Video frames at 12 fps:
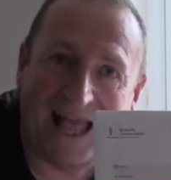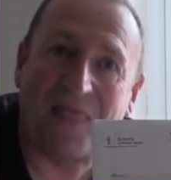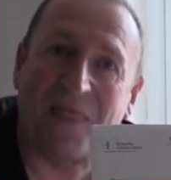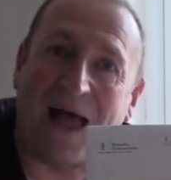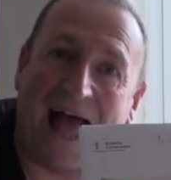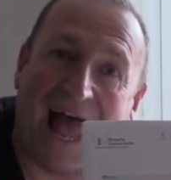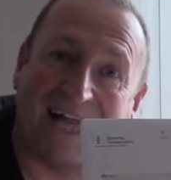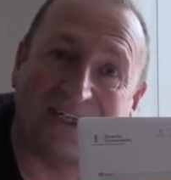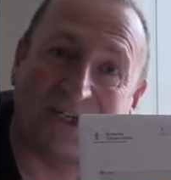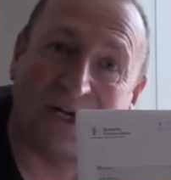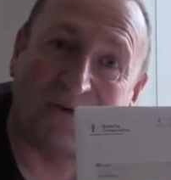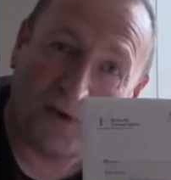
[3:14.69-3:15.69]
that
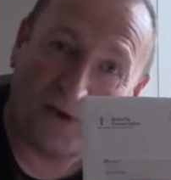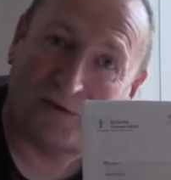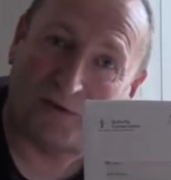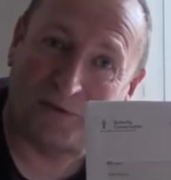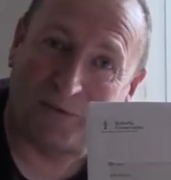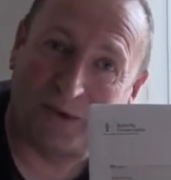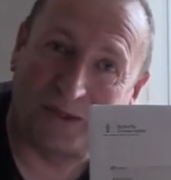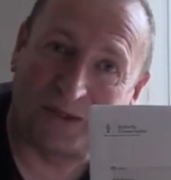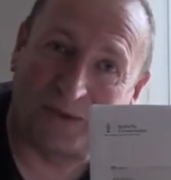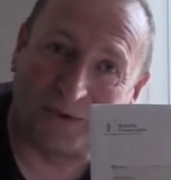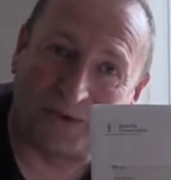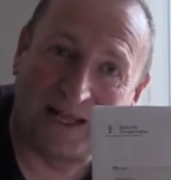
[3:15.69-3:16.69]
actually arrived through my
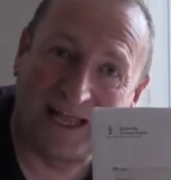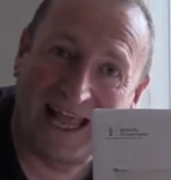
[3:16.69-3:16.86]
door.